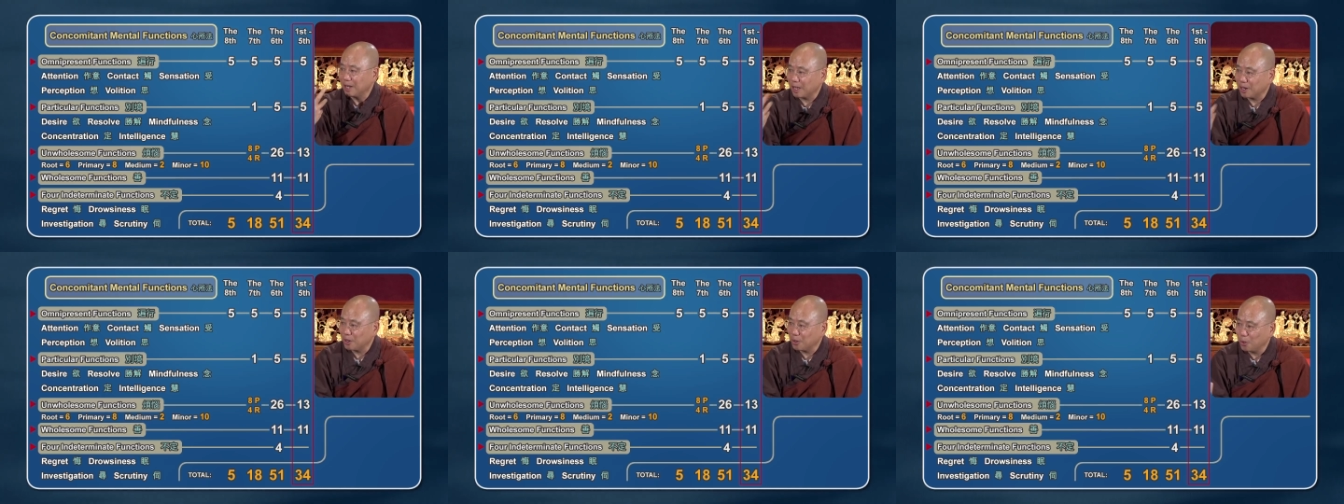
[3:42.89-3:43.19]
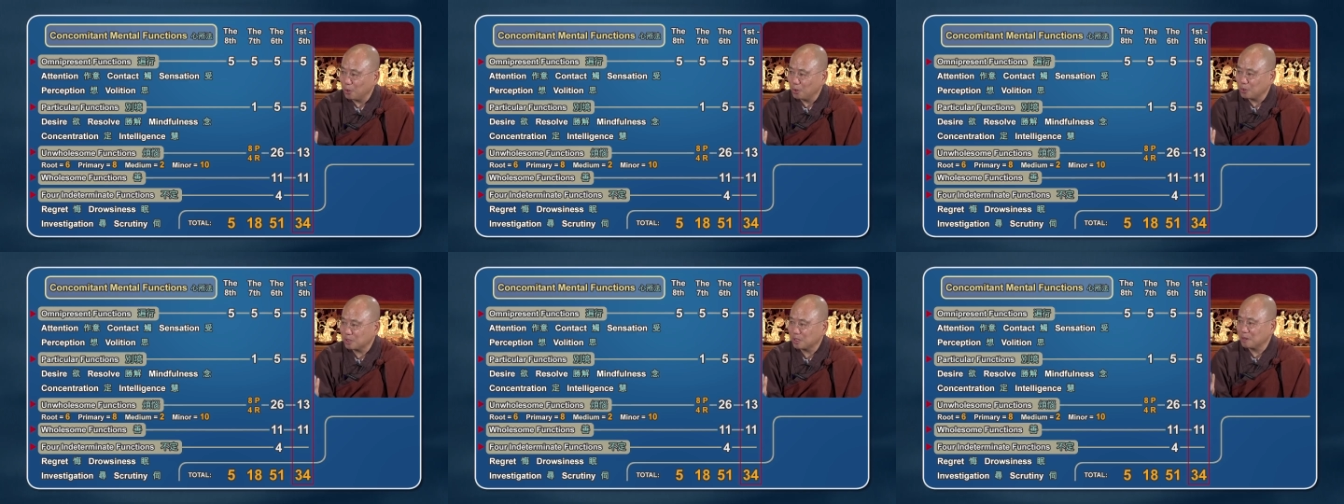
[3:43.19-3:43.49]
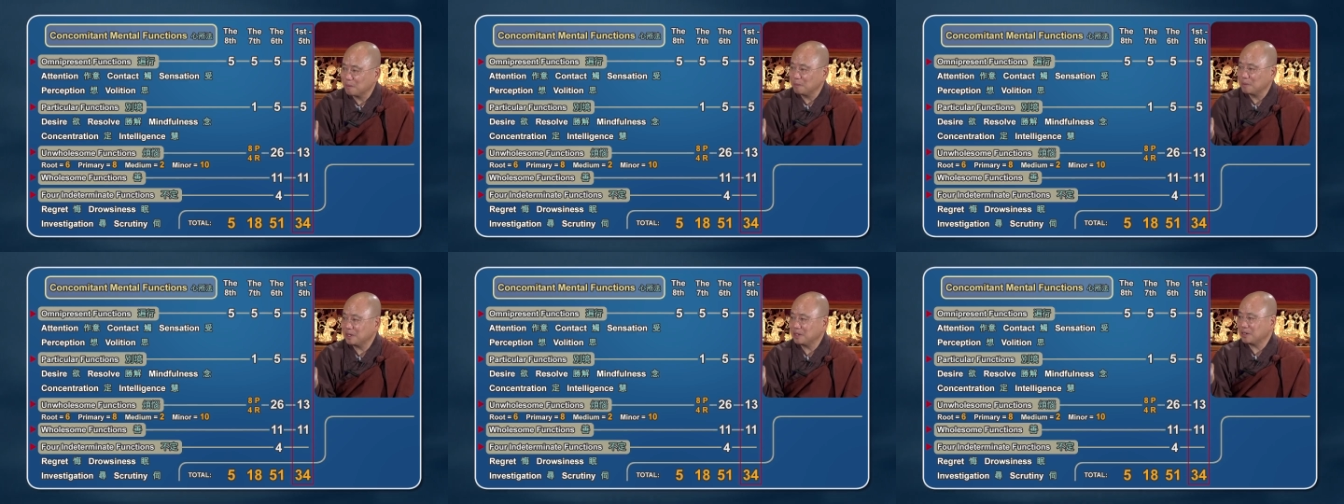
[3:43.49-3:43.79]

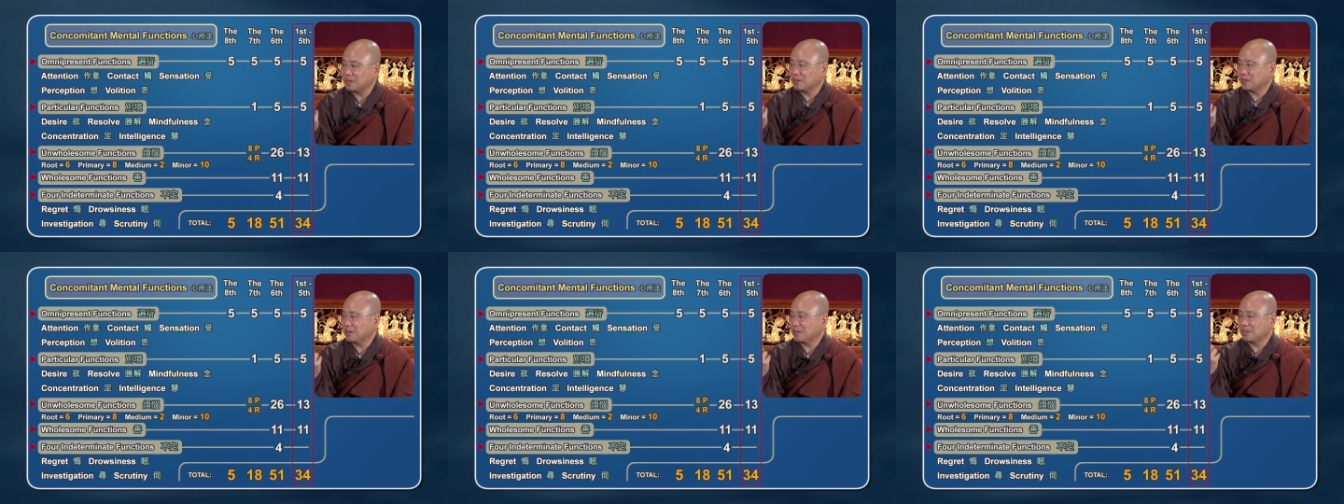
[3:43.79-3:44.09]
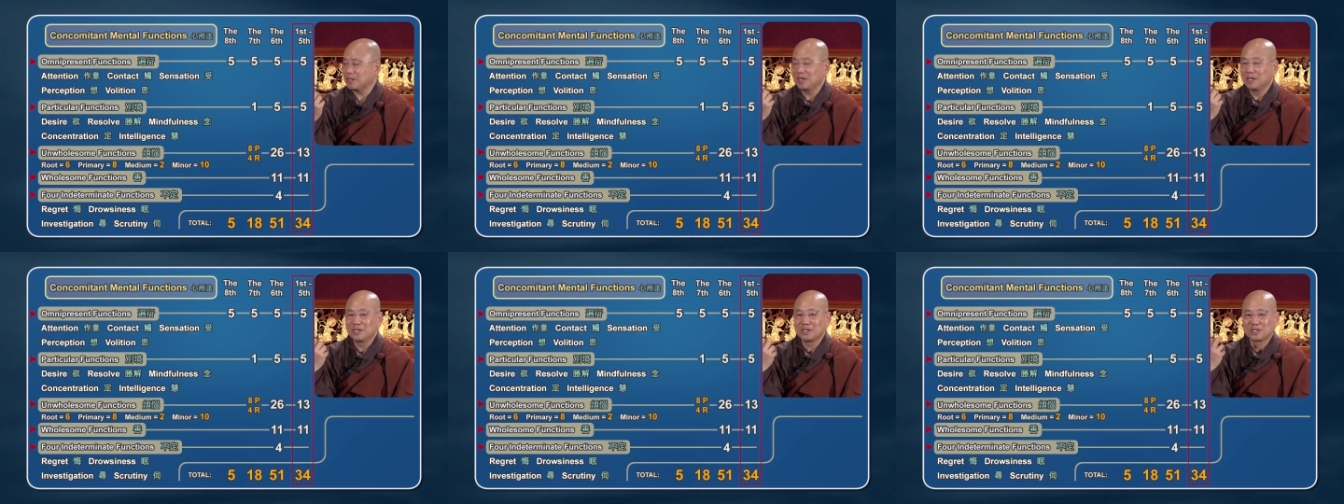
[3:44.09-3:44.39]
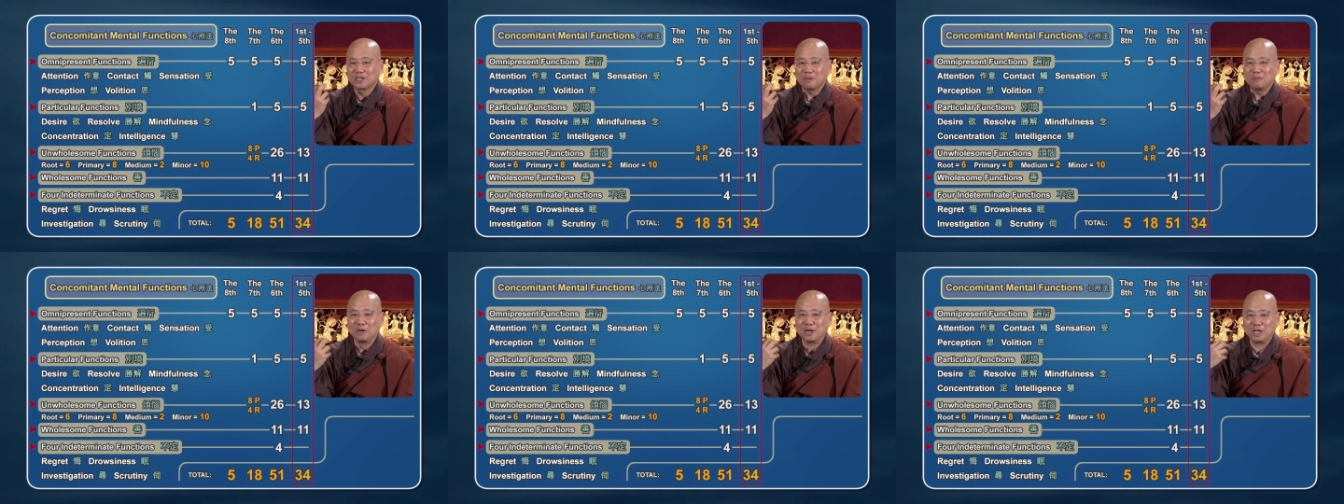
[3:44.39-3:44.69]
unwholesome ministers,
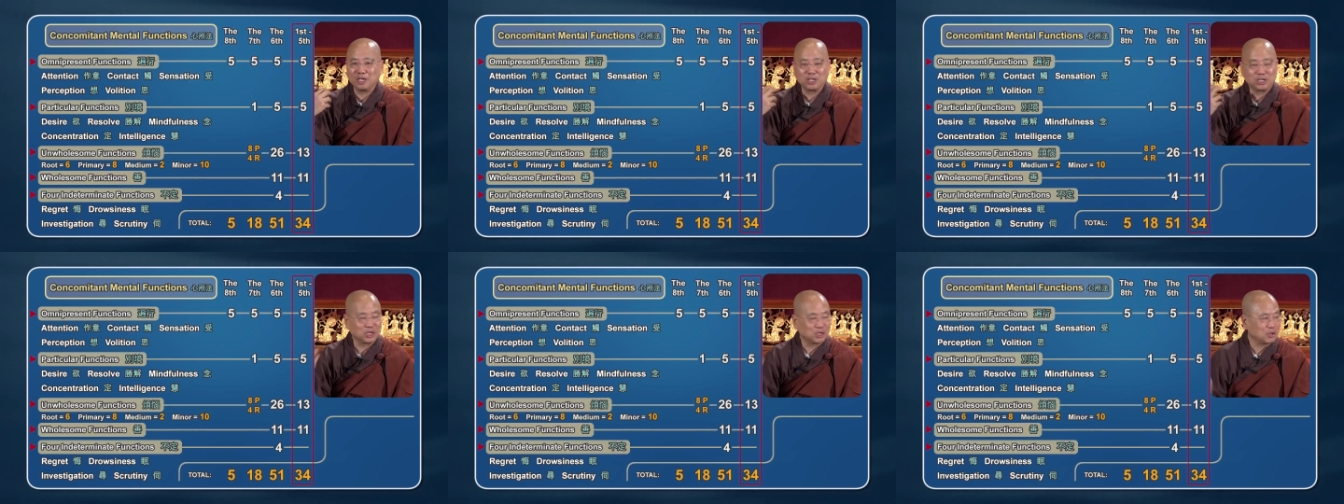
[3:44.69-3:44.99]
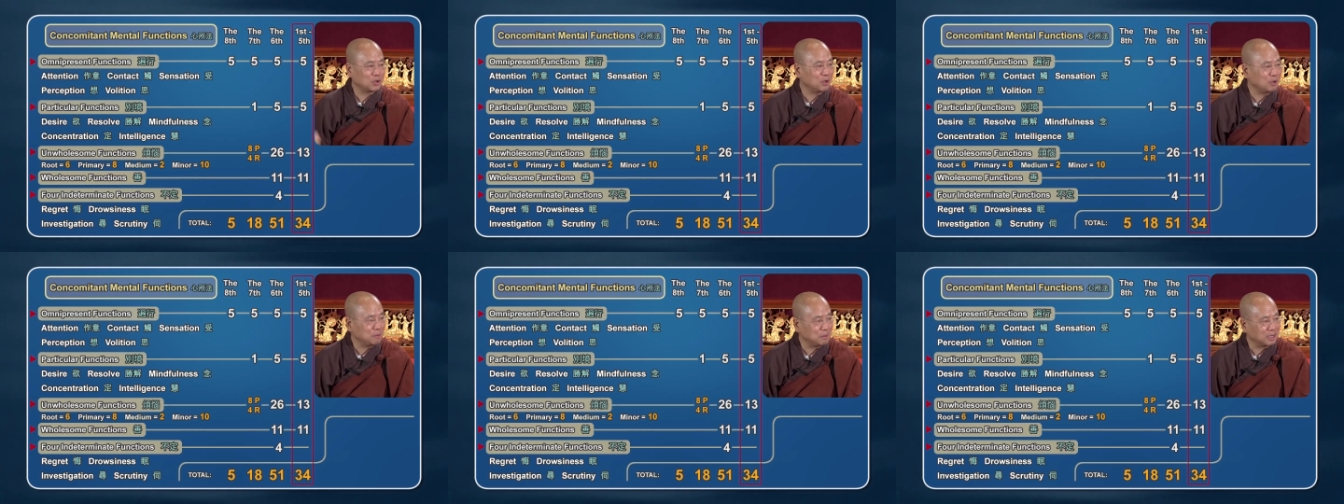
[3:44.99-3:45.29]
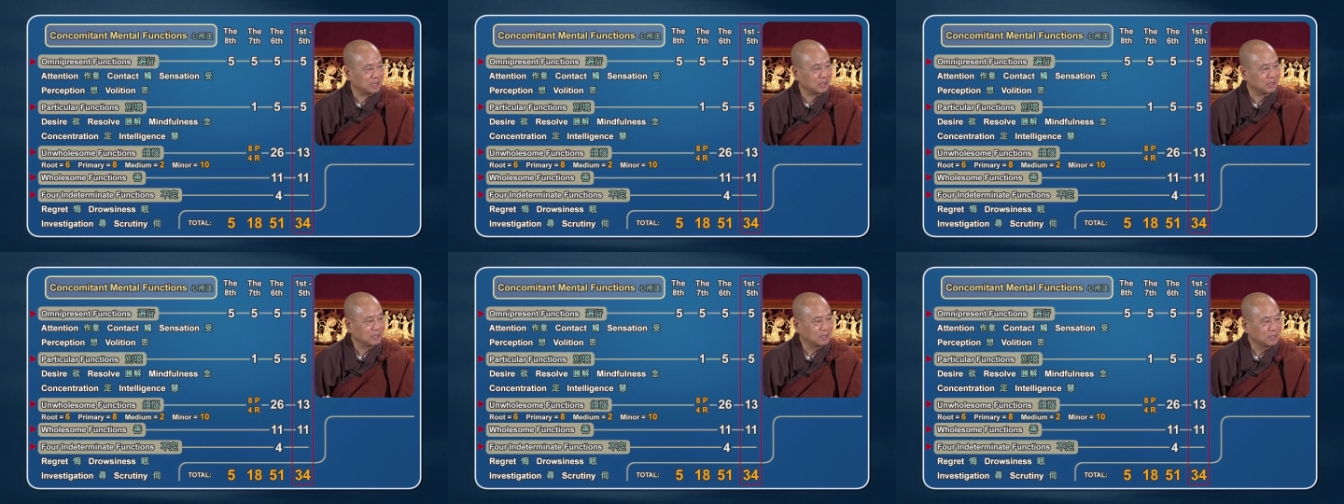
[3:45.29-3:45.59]
some are
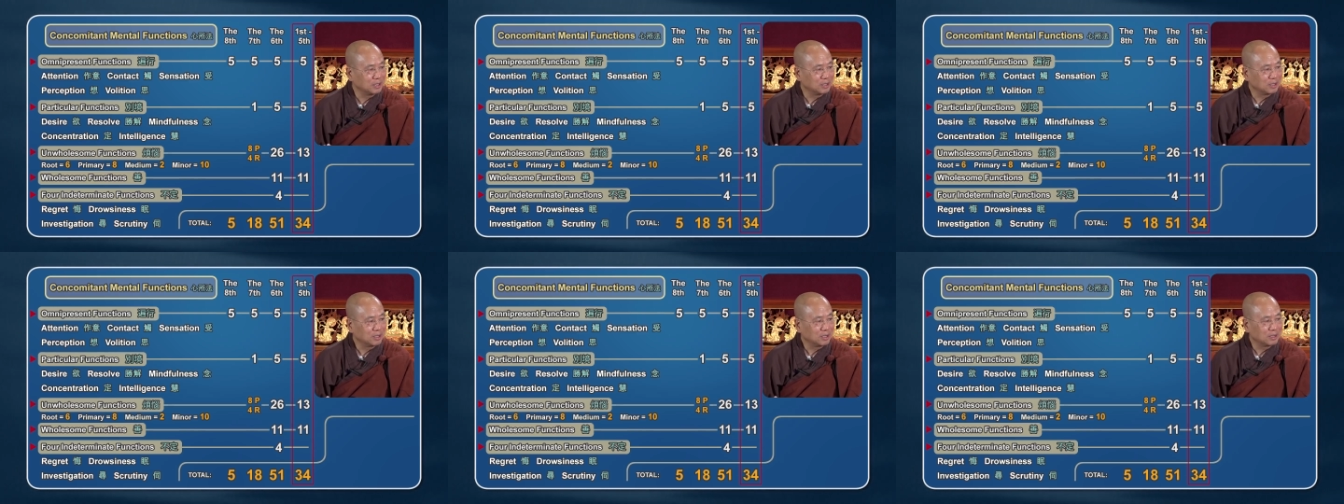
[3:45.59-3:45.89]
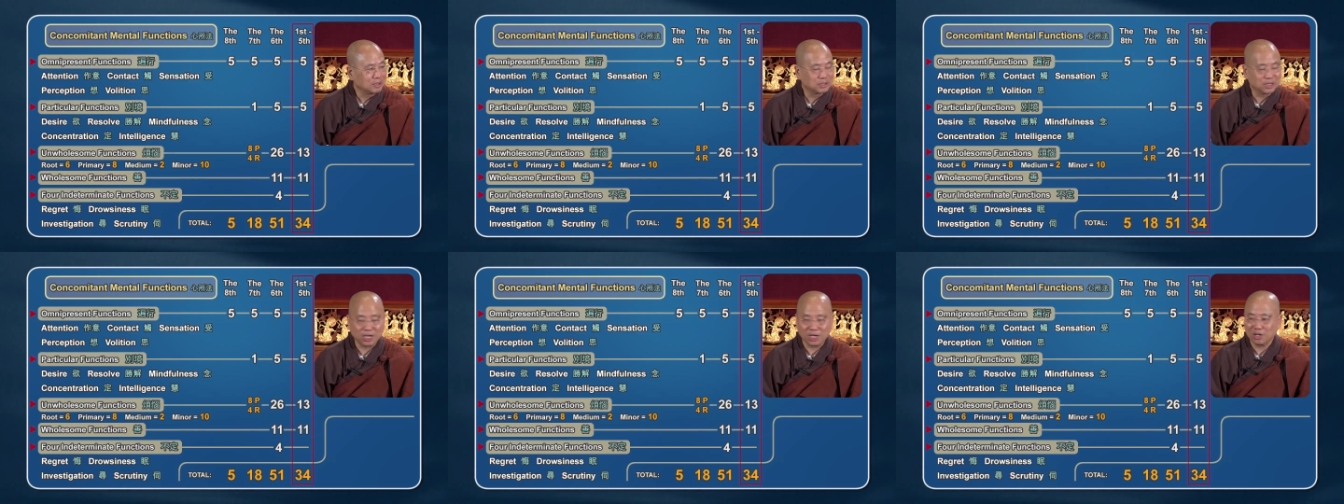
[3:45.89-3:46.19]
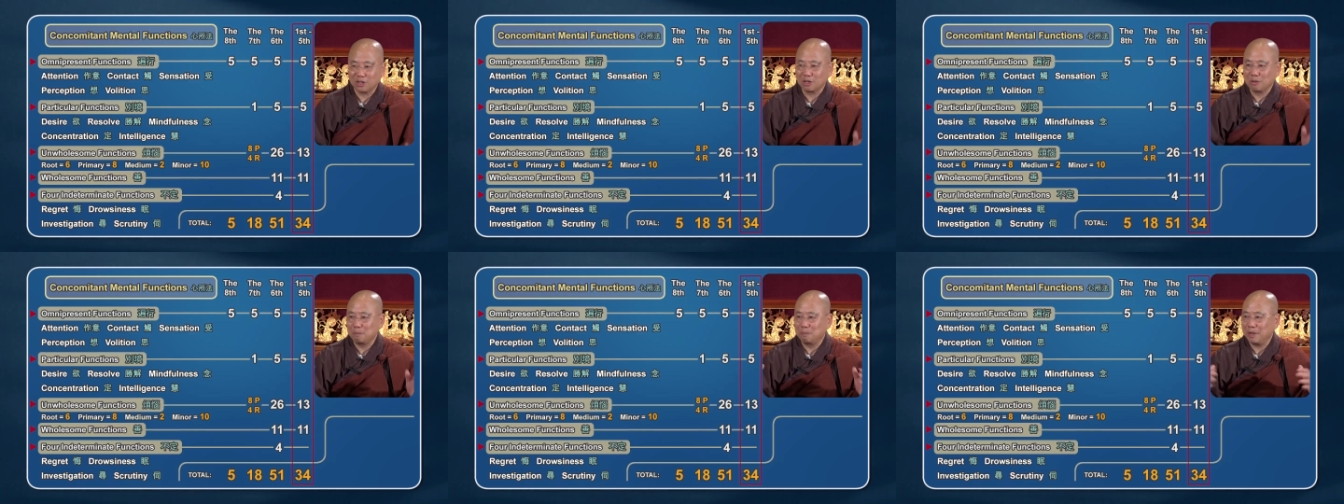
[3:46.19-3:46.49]
indeterminate,
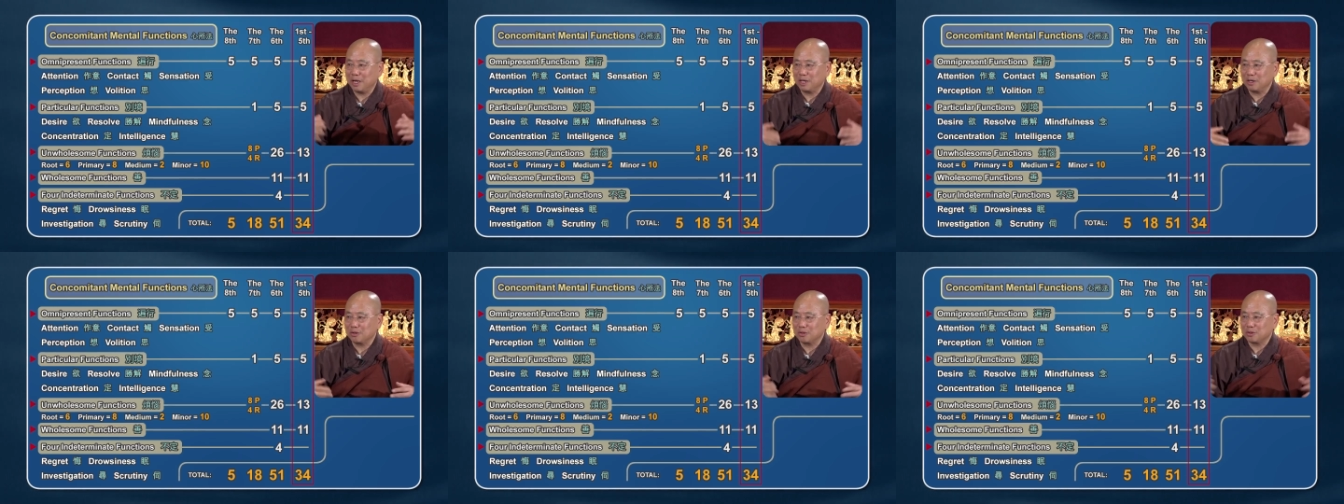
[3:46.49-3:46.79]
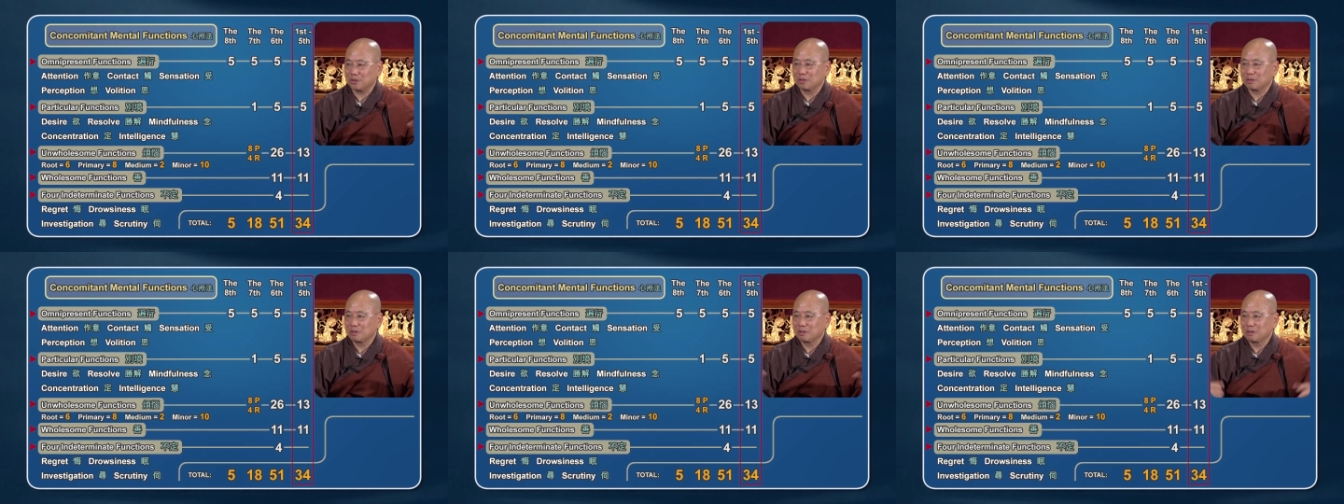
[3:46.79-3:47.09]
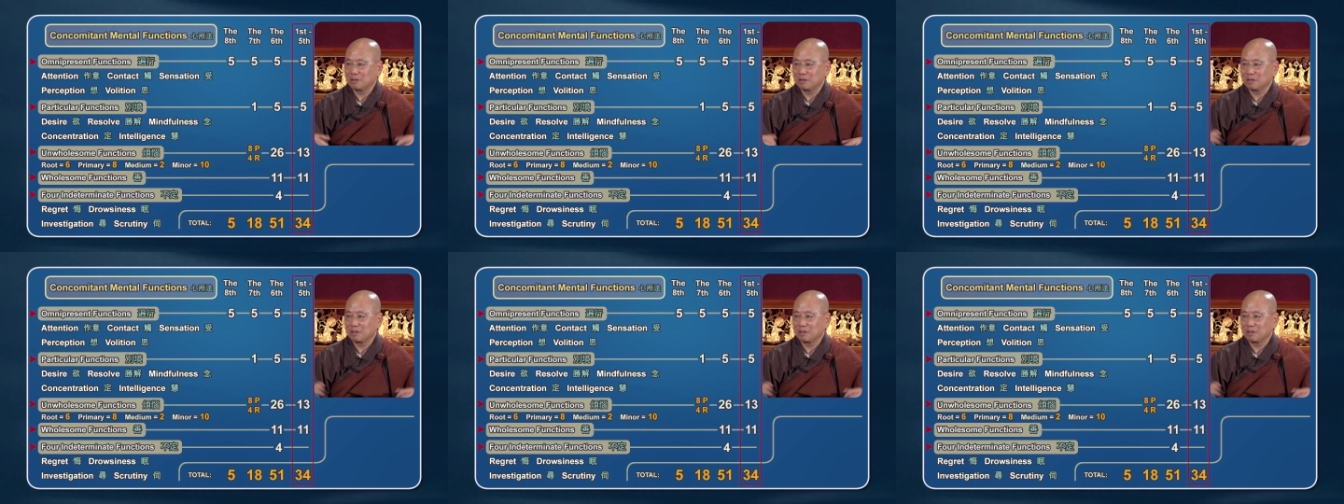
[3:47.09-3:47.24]
sitting on the bench,